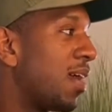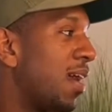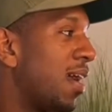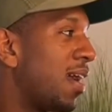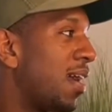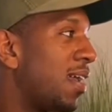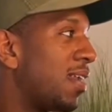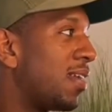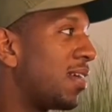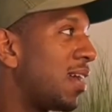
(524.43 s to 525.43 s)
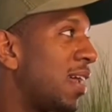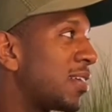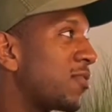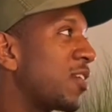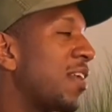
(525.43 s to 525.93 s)
and as I
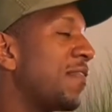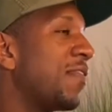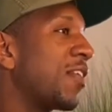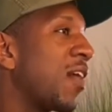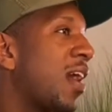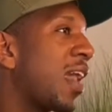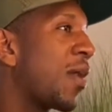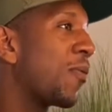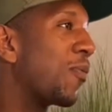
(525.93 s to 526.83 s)
was trying to figure out like